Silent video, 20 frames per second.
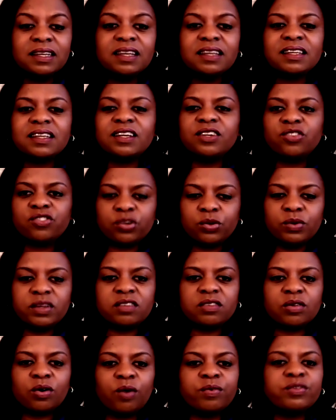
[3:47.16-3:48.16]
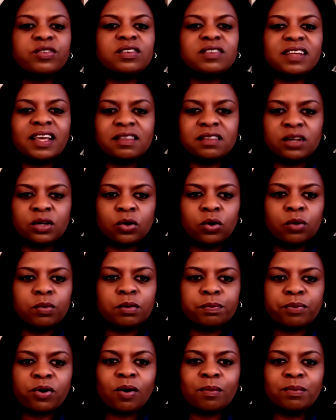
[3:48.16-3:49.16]
can truly solve today's global
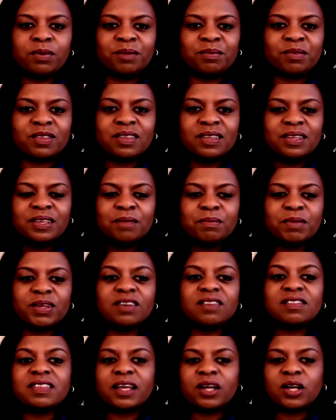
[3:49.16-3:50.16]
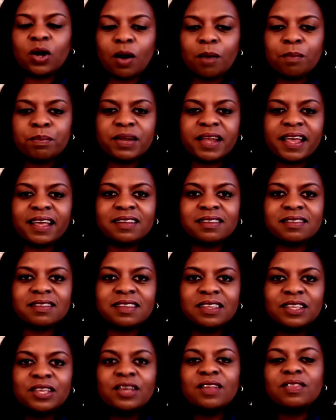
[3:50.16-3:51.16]
problems because they're complex,
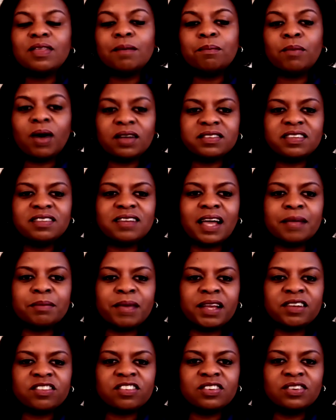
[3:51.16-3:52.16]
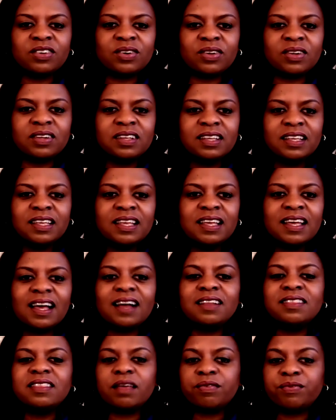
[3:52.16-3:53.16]
they're multidimensional,
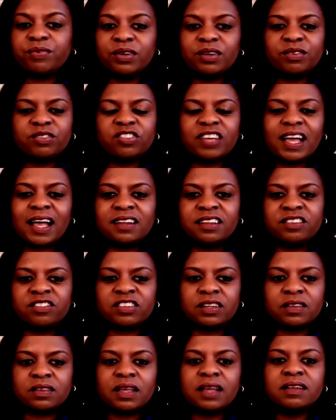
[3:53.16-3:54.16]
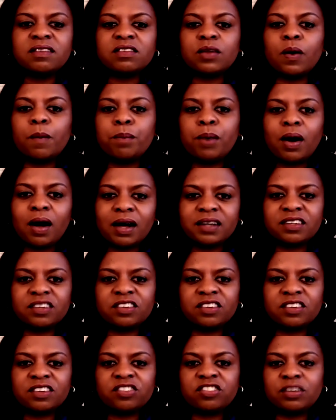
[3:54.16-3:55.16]
and they're full of challenges. And so
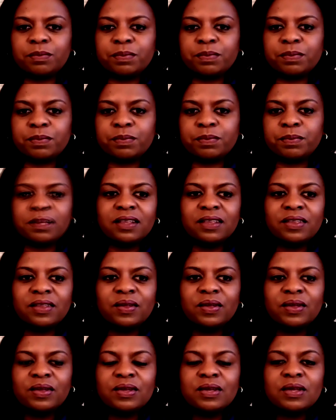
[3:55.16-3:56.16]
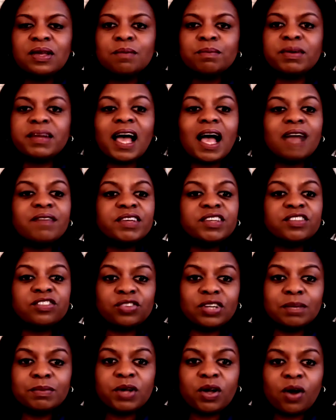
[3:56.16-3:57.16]
partnerships are key. But I have
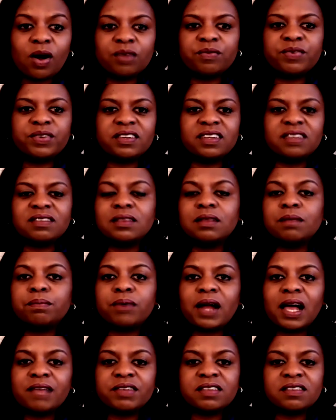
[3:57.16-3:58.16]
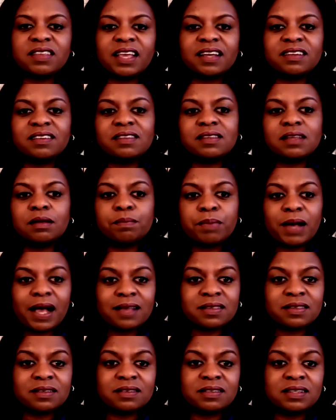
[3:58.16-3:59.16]
extreme confidence in the private sector's
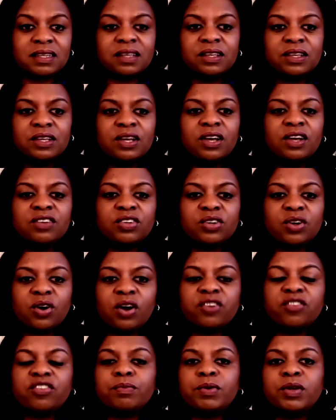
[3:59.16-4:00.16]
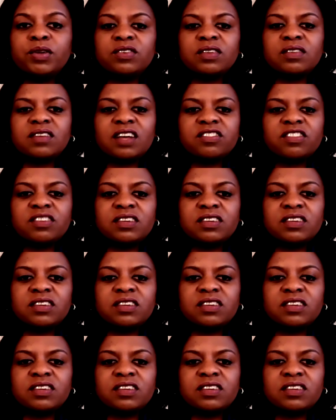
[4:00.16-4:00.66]
capacity to contribute to such